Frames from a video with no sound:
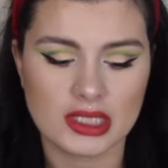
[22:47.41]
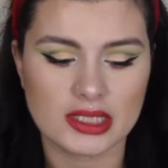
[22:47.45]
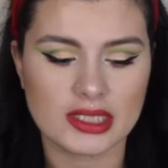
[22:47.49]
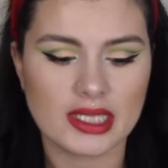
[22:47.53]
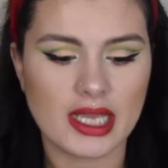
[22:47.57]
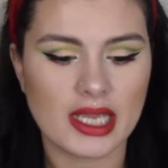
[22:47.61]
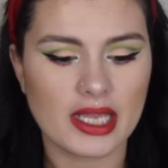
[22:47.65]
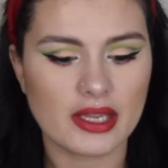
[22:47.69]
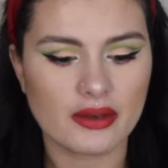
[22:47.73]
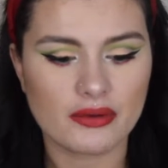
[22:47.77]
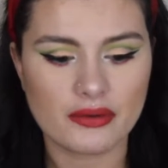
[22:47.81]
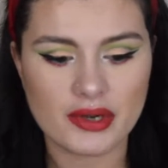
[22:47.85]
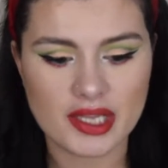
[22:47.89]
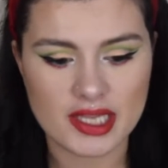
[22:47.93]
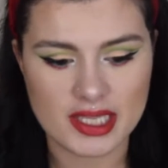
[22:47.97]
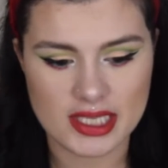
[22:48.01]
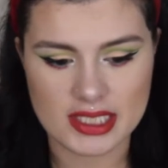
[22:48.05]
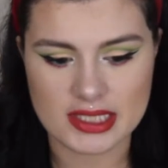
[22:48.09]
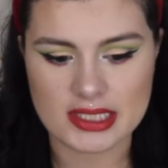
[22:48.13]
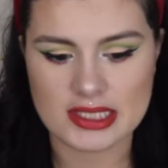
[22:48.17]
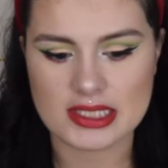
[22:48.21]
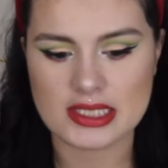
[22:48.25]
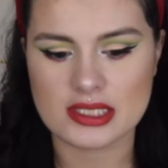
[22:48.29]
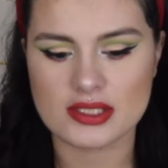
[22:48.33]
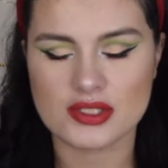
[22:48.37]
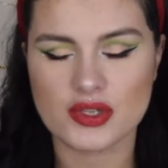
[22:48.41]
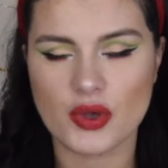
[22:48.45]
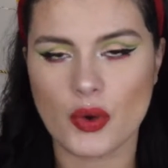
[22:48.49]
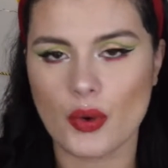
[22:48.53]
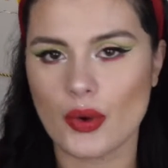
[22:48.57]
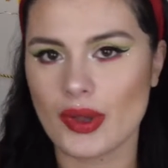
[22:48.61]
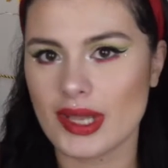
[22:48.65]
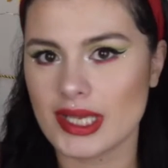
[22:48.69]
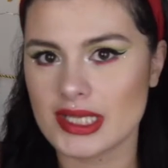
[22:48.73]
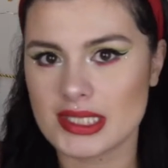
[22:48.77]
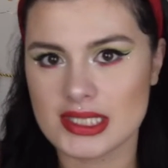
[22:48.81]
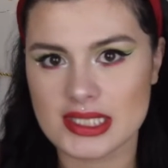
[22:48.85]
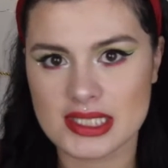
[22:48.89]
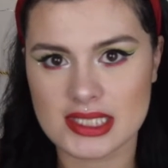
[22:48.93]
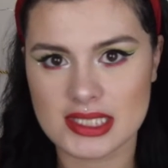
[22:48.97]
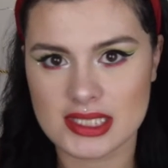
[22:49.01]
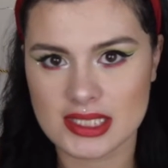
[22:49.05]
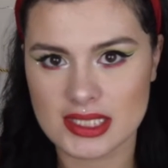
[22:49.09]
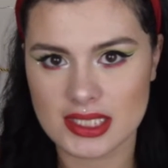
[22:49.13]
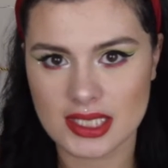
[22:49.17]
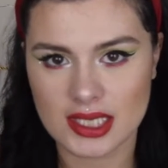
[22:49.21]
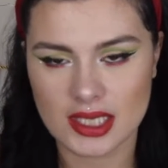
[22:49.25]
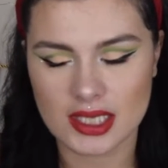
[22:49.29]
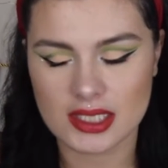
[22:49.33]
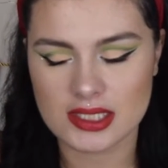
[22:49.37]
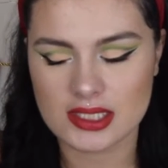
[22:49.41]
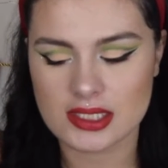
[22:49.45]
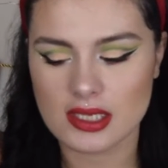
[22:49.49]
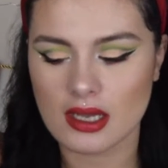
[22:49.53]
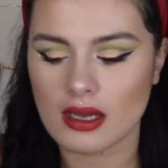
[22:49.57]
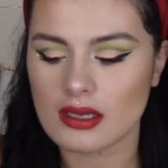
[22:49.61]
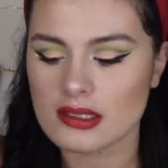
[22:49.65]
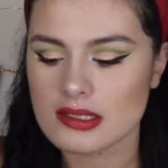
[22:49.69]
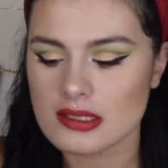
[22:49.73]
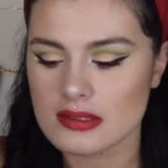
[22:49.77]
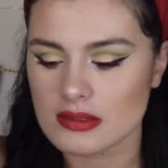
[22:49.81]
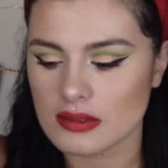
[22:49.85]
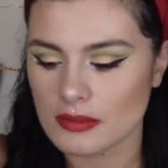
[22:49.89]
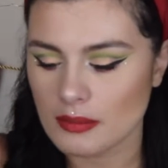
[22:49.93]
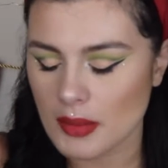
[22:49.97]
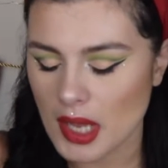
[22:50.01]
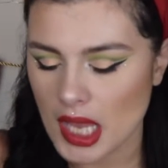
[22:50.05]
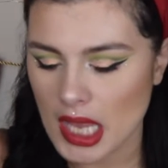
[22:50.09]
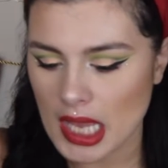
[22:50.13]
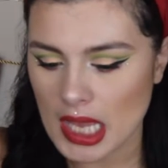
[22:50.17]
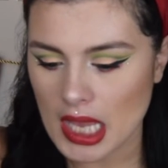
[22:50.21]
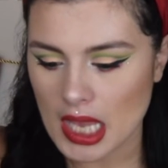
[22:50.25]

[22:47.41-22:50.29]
the ingredients, so it's awesome.